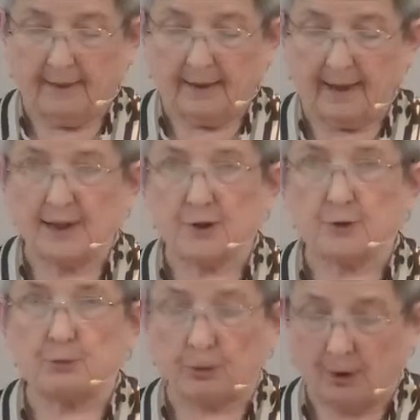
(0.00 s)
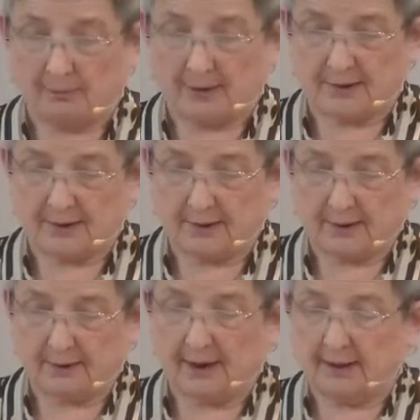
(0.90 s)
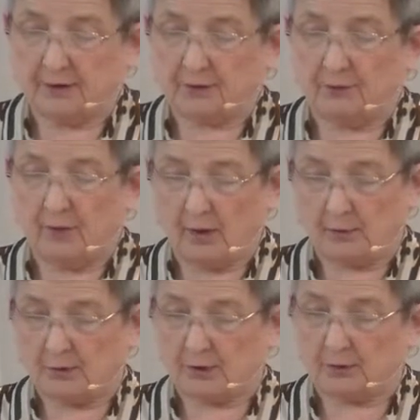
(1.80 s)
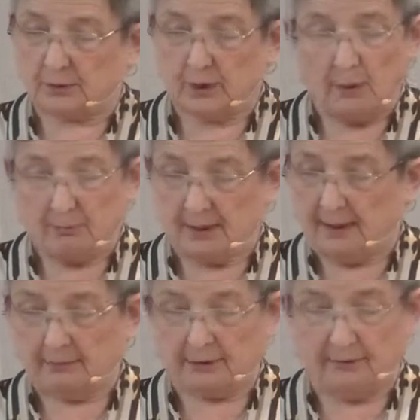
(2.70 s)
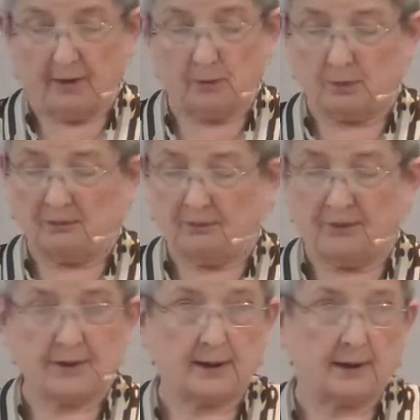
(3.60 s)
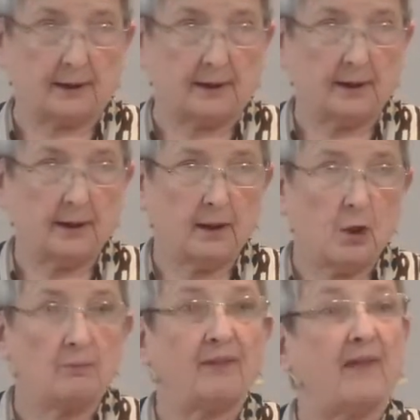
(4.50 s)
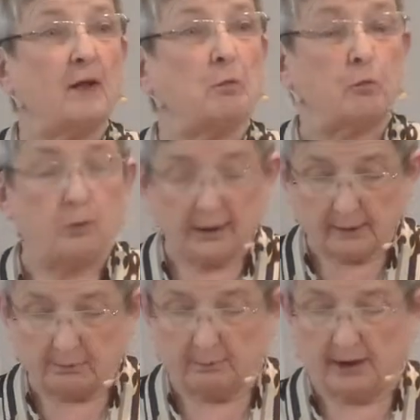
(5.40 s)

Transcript: His promise that his followers will not be able to follow him physically, but they will be